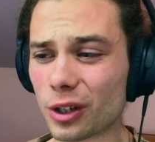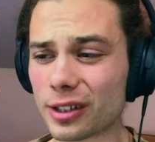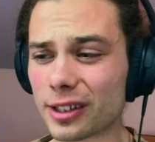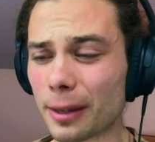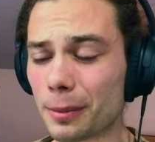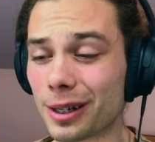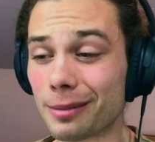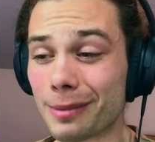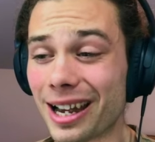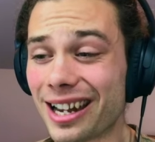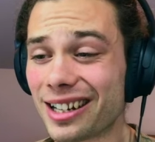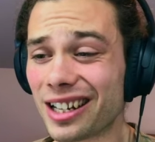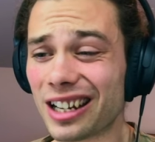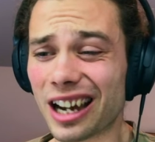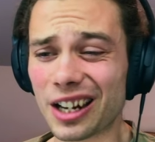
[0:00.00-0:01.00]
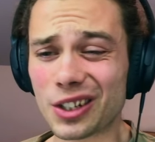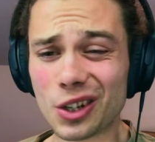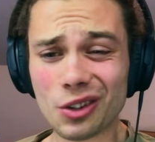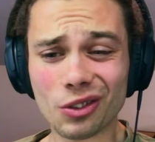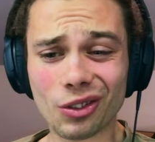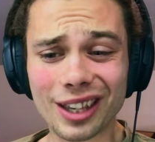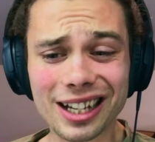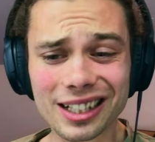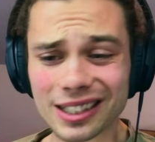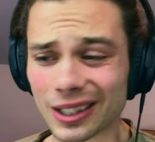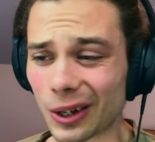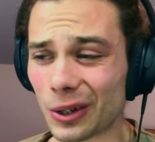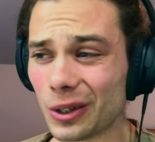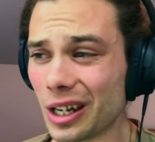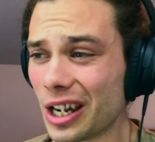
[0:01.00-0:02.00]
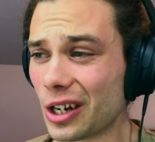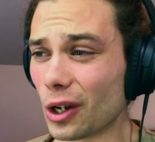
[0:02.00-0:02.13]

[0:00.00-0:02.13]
Sub commander, I don't think so.